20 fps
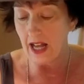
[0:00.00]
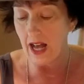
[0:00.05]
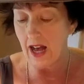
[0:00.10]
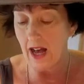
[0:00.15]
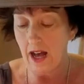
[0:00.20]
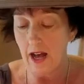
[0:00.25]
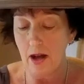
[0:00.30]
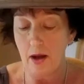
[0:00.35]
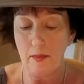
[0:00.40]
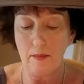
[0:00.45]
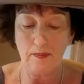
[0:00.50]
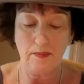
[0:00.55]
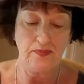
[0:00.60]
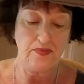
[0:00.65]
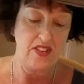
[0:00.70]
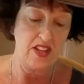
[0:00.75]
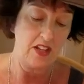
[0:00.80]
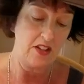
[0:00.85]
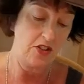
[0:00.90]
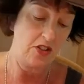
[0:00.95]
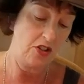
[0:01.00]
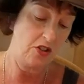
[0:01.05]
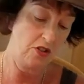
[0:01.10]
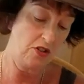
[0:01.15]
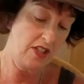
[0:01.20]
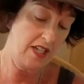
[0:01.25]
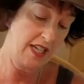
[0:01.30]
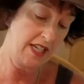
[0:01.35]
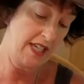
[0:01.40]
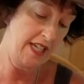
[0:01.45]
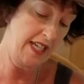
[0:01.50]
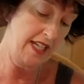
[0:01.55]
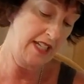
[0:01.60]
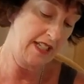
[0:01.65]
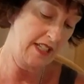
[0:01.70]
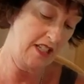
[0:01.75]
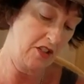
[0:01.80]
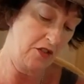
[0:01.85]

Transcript: um, you can get it to